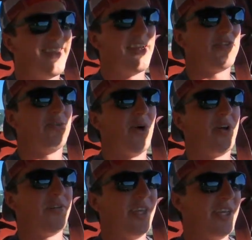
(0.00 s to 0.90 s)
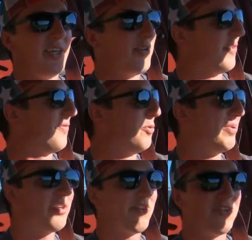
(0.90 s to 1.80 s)
that is one of the few
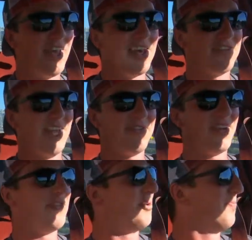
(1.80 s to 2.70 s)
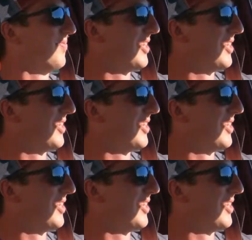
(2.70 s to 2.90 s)
pictures I have left of him.